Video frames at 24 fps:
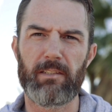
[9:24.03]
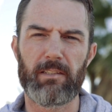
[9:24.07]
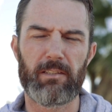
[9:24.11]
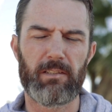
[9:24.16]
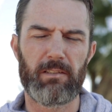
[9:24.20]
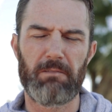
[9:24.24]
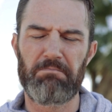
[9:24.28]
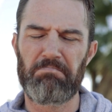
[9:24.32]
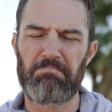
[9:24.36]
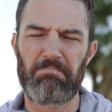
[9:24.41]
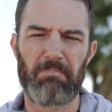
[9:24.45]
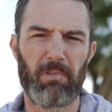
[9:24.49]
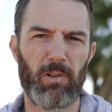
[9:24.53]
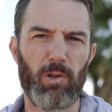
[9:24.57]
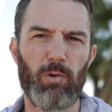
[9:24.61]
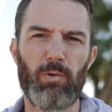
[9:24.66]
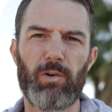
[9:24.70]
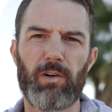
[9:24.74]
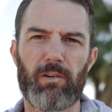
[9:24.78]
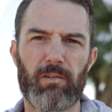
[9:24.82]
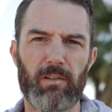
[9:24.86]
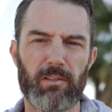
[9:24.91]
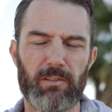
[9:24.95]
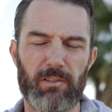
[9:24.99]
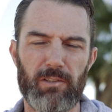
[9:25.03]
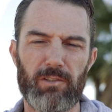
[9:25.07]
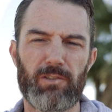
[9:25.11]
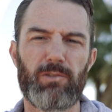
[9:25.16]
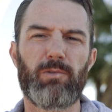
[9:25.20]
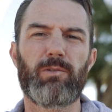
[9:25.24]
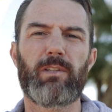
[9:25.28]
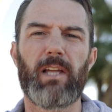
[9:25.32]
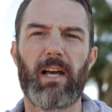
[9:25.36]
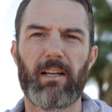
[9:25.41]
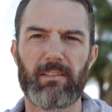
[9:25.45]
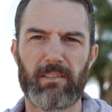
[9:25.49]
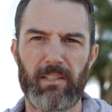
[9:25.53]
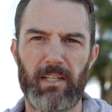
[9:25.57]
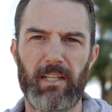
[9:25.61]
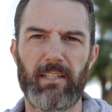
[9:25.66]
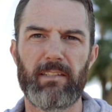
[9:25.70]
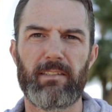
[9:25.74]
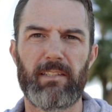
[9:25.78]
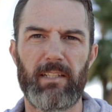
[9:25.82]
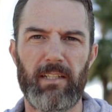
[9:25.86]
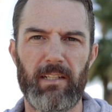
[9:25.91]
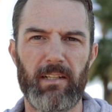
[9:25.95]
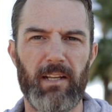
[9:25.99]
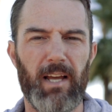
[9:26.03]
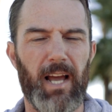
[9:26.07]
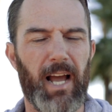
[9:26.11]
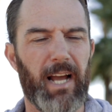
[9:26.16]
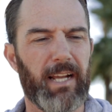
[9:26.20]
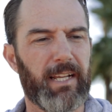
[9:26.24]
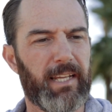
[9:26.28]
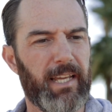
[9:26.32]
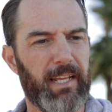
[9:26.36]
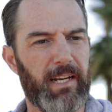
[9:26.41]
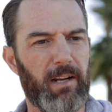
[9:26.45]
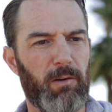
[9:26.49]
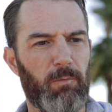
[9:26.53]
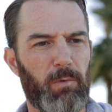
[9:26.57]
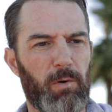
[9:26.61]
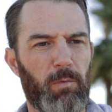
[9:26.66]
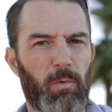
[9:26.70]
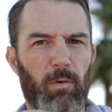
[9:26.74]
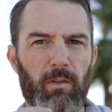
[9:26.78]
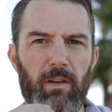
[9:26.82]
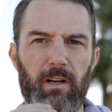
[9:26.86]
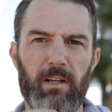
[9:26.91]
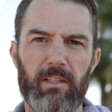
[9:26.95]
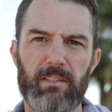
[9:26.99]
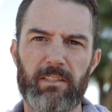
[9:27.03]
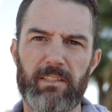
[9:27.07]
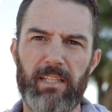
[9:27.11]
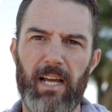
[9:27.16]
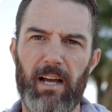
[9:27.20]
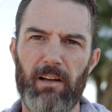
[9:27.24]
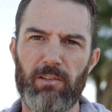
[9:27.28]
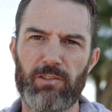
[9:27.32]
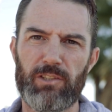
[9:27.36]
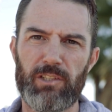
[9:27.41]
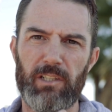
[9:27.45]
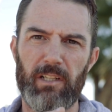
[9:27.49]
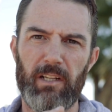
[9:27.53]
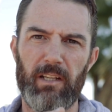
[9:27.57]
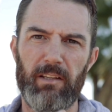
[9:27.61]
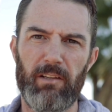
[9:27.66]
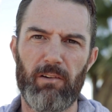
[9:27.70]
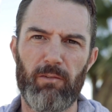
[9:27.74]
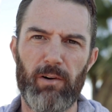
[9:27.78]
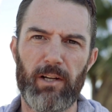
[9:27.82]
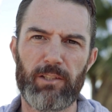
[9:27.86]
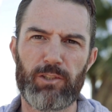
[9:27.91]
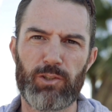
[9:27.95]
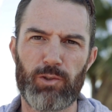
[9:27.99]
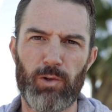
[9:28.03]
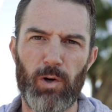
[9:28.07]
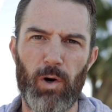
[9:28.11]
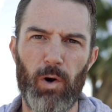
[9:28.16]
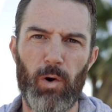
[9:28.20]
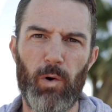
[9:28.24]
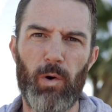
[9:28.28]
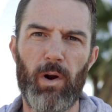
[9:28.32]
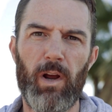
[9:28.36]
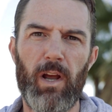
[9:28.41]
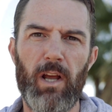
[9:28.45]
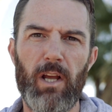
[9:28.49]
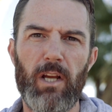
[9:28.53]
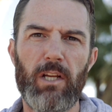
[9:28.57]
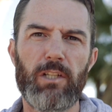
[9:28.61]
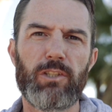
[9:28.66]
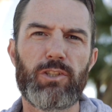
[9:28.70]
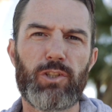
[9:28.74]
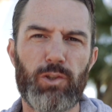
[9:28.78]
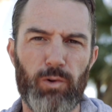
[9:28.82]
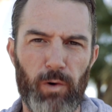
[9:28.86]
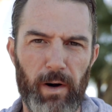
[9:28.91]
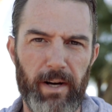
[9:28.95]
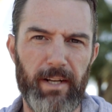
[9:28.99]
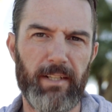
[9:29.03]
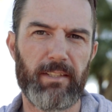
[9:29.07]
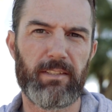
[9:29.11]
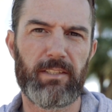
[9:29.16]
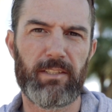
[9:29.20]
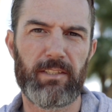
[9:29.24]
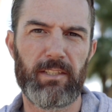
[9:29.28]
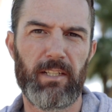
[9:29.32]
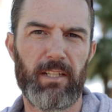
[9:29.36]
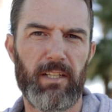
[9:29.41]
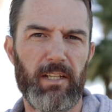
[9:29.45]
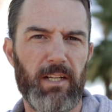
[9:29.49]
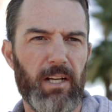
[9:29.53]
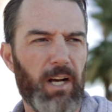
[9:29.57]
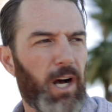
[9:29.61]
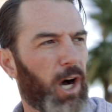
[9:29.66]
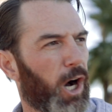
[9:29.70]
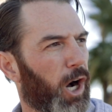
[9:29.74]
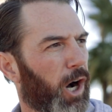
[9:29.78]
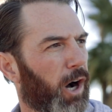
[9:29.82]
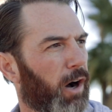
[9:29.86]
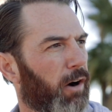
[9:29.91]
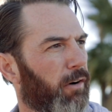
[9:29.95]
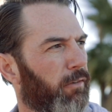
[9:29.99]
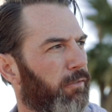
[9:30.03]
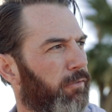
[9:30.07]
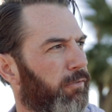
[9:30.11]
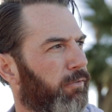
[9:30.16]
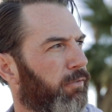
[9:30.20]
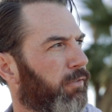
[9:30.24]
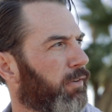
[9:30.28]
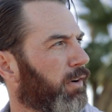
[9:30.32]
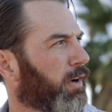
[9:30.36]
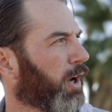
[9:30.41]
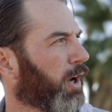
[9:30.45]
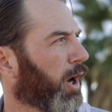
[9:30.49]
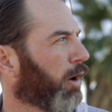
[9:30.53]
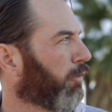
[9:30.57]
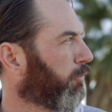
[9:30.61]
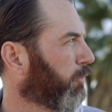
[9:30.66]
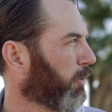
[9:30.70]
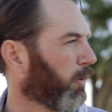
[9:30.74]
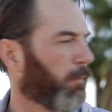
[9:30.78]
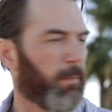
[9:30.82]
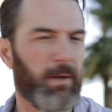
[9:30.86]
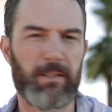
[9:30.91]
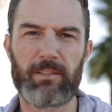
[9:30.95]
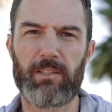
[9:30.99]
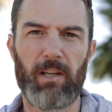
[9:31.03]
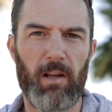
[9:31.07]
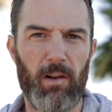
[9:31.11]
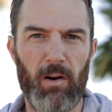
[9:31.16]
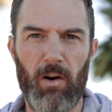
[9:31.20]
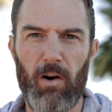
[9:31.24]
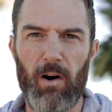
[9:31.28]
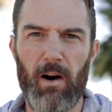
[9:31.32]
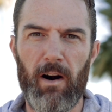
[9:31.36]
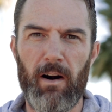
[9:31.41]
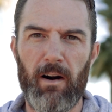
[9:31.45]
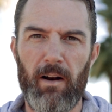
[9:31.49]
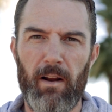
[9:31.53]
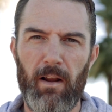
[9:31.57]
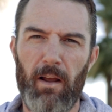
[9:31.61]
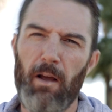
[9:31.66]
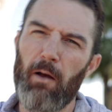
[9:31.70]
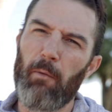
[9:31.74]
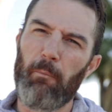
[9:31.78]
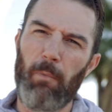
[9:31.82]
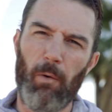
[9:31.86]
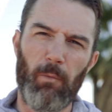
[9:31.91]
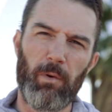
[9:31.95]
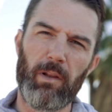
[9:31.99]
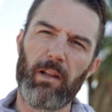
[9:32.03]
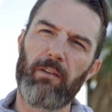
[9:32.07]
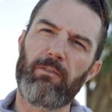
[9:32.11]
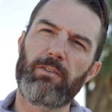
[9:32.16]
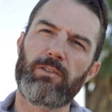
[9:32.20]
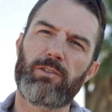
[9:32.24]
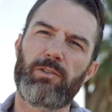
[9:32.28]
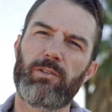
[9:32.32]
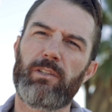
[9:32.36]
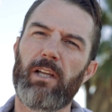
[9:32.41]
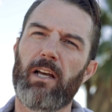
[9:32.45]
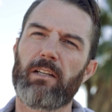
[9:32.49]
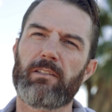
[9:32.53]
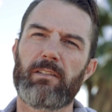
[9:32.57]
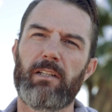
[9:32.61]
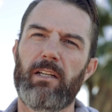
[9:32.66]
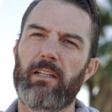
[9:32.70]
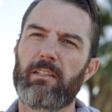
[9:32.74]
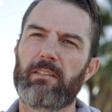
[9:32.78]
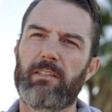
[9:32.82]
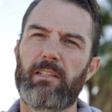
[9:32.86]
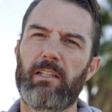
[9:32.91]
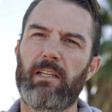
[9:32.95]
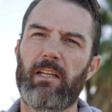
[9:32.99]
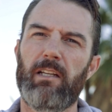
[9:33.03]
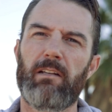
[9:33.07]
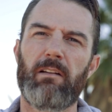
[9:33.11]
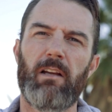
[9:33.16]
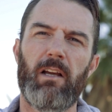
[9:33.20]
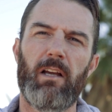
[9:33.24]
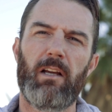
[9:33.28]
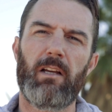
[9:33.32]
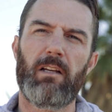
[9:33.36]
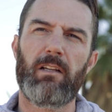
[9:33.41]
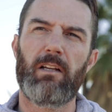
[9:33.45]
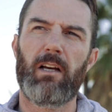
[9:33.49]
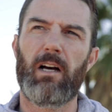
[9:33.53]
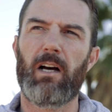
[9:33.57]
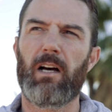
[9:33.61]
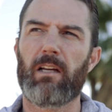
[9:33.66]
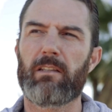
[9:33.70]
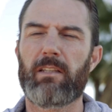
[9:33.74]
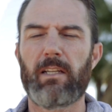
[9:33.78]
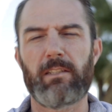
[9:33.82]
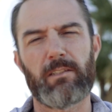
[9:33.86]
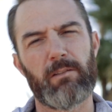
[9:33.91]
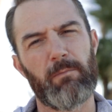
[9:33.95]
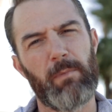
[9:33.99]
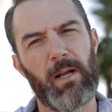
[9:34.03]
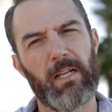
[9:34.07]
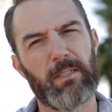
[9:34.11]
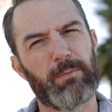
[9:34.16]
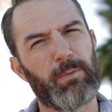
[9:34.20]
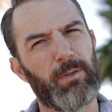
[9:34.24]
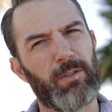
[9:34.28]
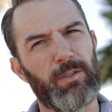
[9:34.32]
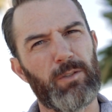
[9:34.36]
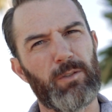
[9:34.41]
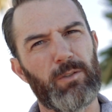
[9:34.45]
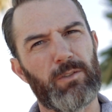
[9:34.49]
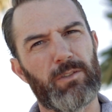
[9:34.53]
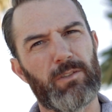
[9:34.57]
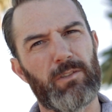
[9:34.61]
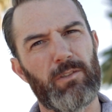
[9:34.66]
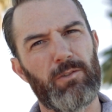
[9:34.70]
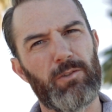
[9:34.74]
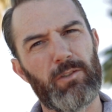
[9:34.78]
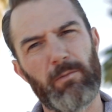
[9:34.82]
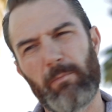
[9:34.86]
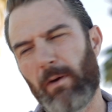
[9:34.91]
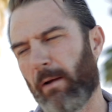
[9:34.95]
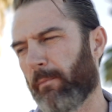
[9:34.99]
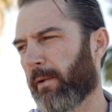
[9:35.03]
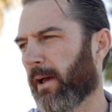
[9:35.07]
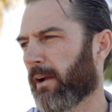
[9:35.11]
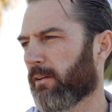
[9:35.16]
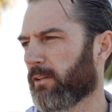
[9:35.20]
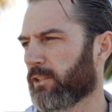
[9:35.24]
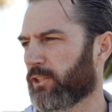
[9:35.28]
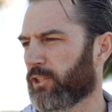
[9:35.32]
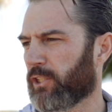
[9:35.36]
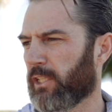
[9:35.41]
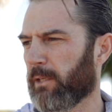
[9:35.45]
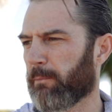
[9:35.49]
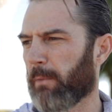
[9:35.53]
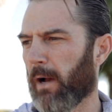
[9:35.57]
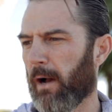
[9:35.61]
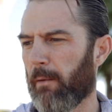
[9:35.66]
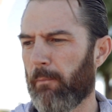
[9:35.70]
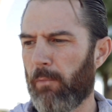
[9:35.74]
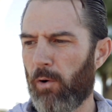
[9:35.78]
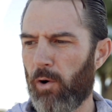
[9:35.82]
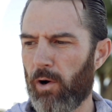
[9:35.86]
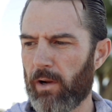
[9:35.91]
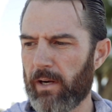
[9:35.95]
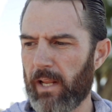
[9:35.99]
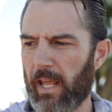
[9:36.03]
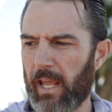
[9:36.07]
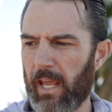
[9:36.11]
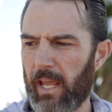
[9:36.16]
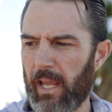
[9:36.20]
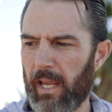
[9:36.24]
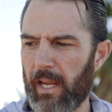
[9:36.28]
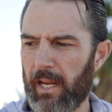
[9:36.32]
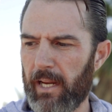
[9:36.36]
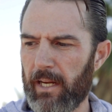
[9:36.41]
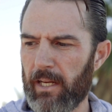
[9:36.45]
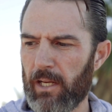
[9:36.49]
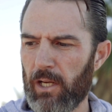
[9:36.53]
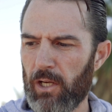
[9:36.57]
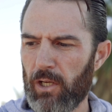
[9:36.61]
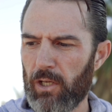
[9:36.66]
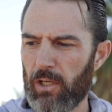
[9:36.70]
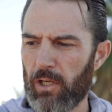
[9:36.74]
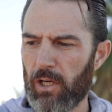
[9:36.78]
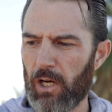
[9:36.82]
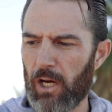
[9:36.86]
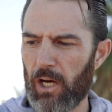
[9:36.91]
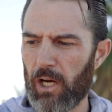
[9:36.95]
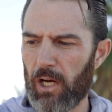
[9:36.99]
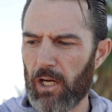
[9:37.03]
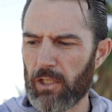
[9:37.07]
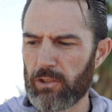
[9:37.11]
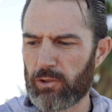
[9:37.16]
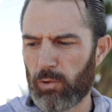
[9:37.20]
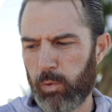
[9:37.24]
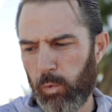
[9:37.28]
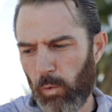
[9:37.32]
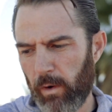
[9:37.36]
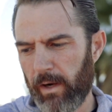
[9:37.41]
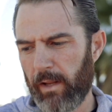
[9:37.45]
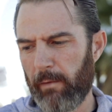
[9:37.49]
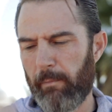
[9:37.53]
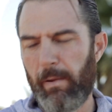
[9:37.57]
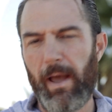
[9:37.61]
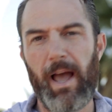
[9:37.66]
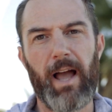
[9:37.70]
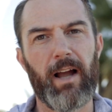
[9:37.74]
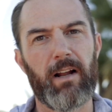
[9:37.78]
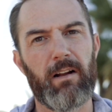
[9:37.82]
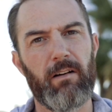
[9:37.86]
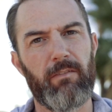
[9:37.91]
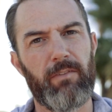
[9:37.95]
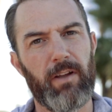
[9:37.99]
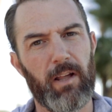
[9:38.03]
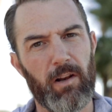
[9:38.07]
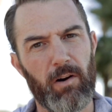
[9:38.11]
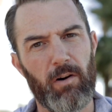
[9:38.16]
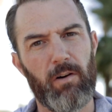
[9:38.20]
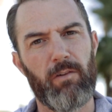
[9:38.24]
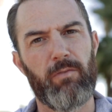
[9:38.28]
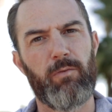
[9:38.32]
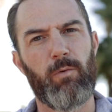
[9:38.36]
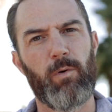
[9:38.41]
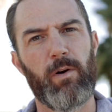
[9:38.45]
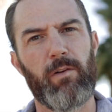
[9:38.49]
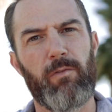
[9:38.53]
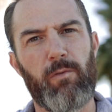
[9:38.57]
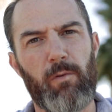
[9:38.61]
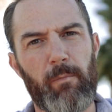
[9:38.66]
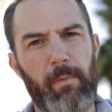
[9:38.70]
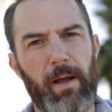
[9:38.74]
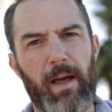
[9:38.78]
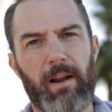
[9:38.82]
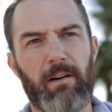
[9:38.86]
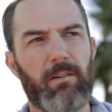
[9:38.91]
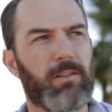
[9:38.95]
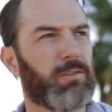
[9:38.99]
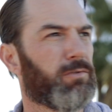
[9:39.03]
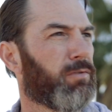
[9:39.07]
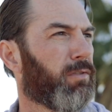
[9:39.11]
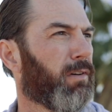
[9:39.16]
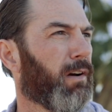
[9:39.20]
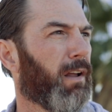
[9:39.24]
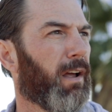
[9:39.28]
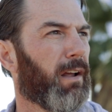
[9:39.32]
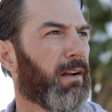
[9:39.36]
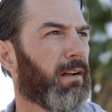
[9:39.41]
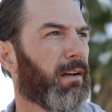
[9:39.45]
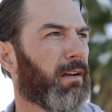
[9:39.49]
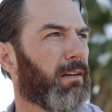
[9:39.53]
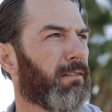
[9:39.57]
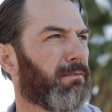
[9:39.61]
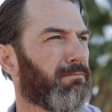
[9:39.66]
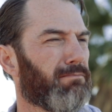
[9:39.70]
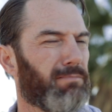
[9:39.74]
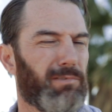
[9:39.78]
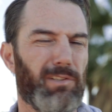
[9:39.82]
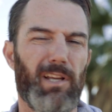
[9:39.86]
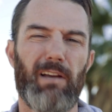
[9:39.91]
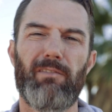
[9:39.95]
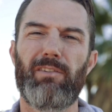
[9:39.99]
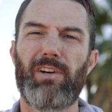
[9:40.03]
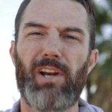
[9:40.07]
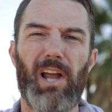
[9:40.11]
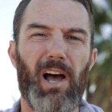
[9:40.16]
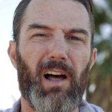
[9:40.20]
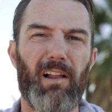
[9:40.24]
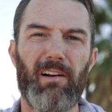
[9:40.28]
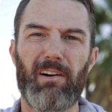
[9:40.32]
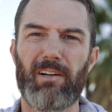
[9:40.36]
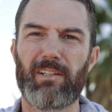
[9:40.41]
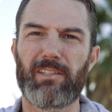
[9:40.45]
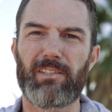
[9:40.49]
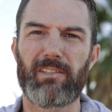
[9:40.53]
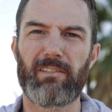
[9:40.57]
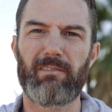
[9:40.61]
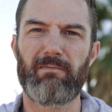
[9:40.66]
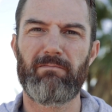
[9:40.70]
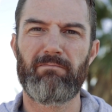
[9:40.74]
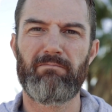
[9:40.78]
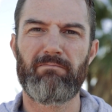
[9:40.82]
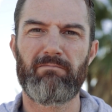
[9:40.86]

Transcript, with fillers: It's ludicrous. It's 2018. I get it. We want the nostalgia and the retro traits of a film SLR, but we live in 2018. Uh, things are mass produced. You can buy batteries cheap. I bought a uh, 20 pack of LR44 batteries for like $7.